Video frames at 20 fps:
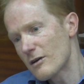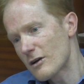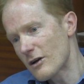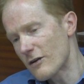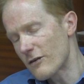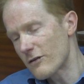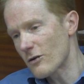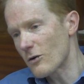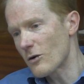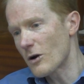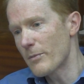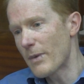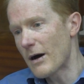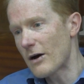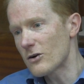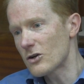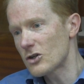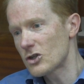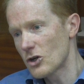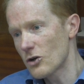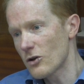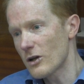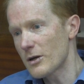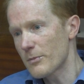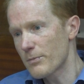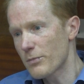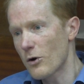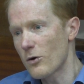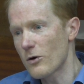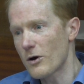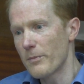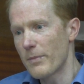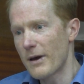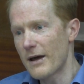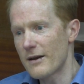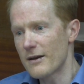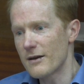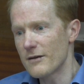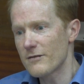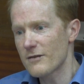concern about chilling
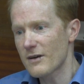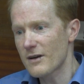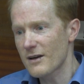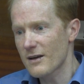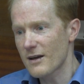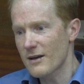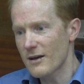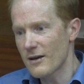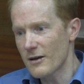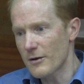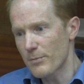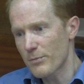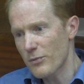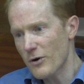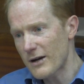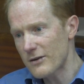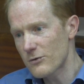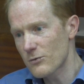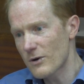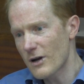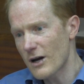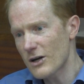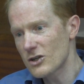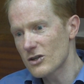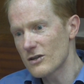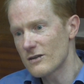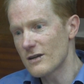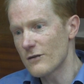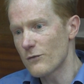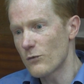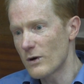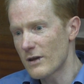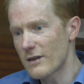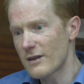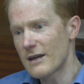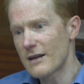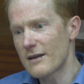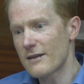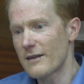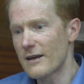pro-competitive price reductions if we
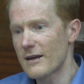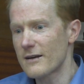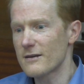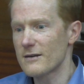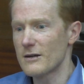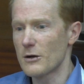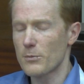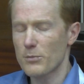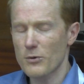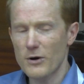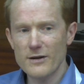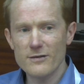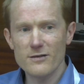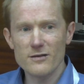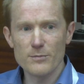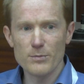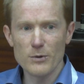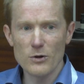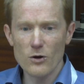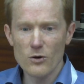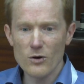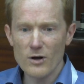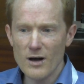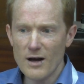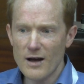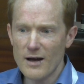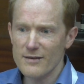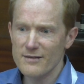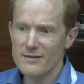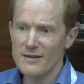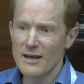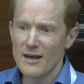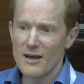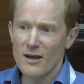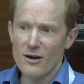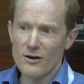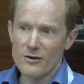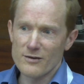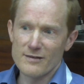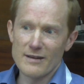think that price is below cost,
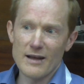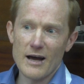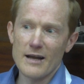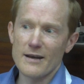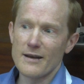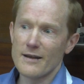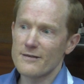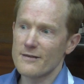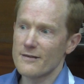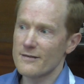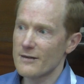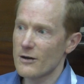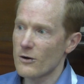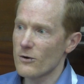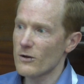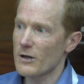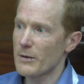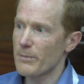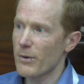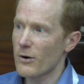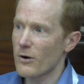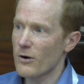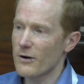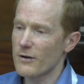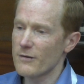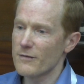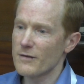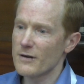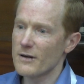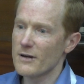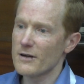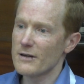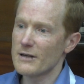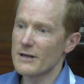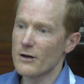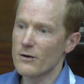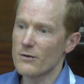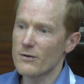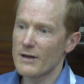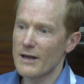or it's not necessarily part of
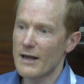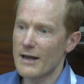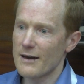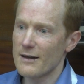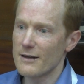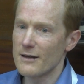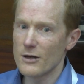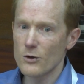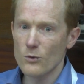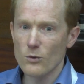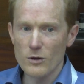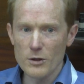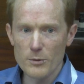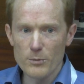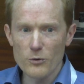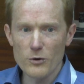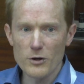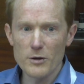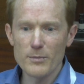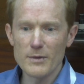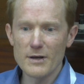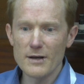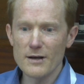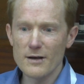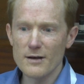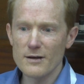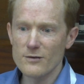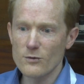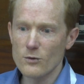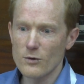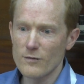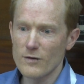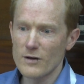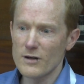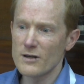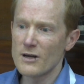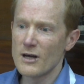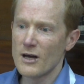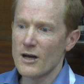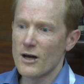any equilibrium in a sort
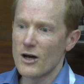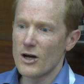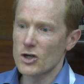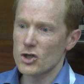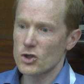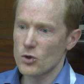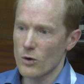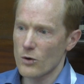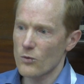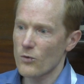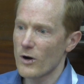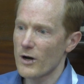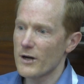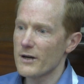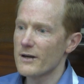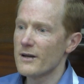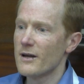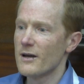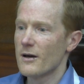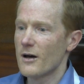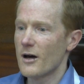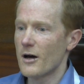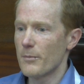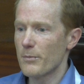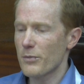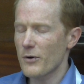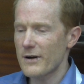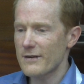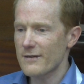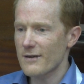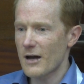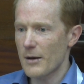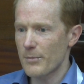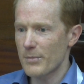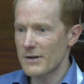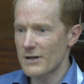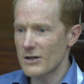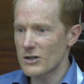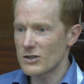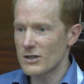of a short-run price
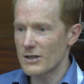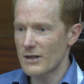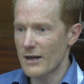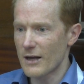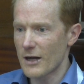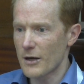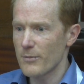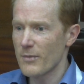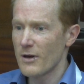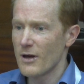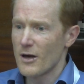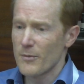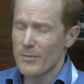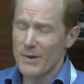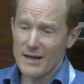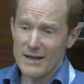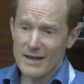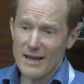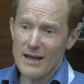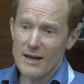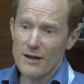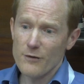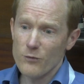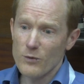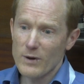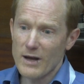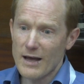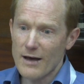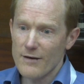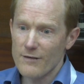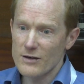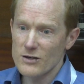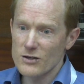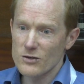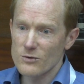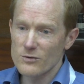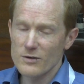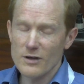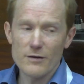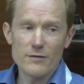competition game. But again, if we have
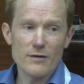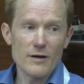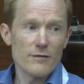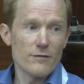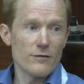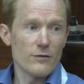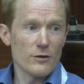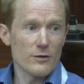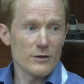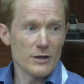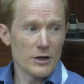issues of